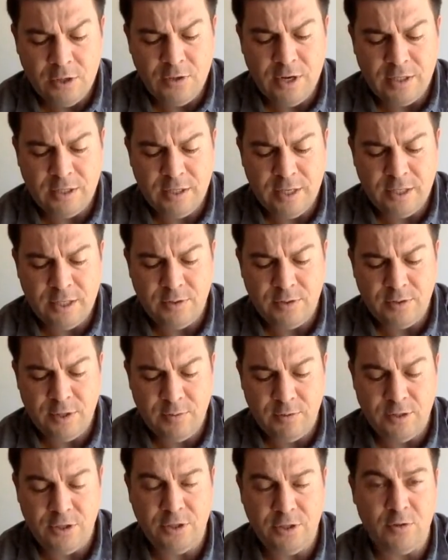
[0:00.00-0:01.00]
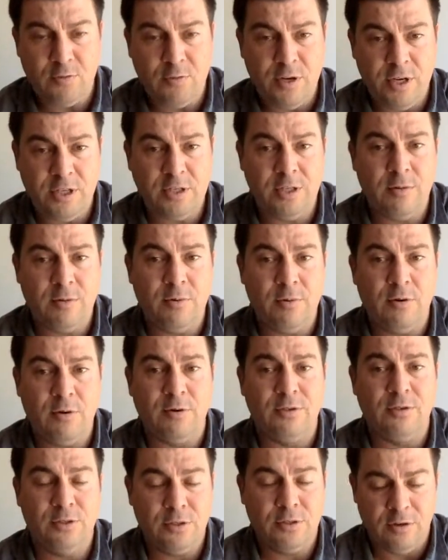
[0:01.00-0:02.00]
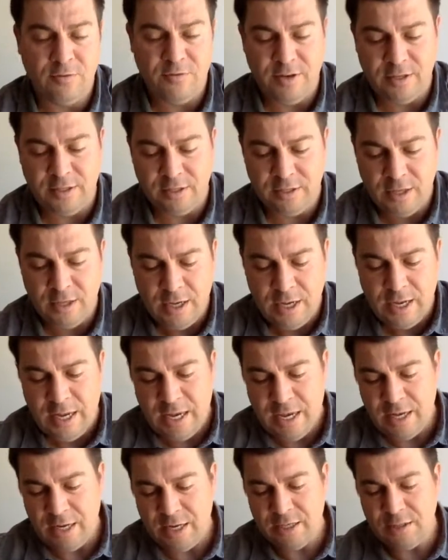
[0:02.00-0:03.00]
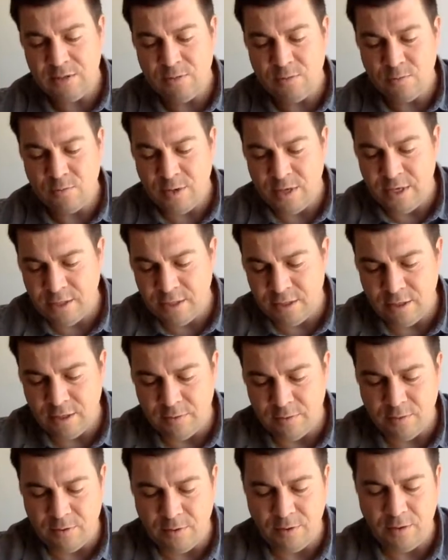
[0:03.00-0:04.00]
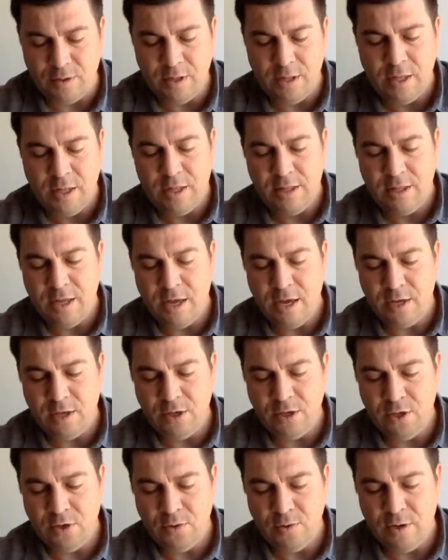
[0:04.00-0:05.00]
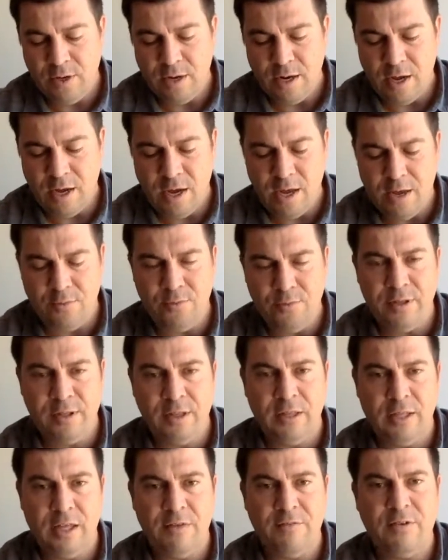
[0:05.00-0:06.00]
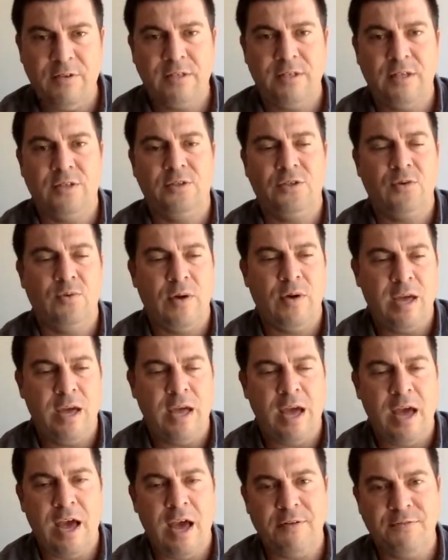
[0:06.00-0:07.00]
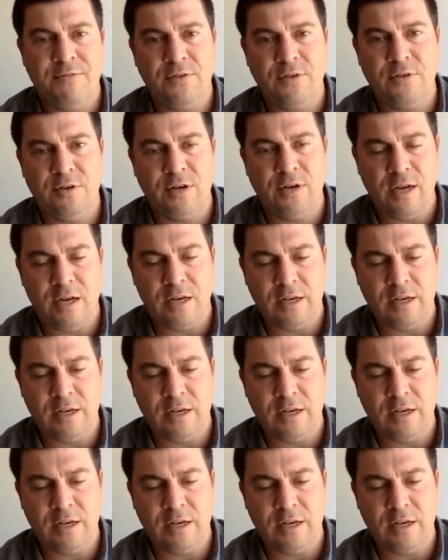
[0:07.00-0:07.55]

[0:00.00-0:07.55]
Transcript: translation would say, which is your reasonable service. It is reasonable that you and I would live in such a way after a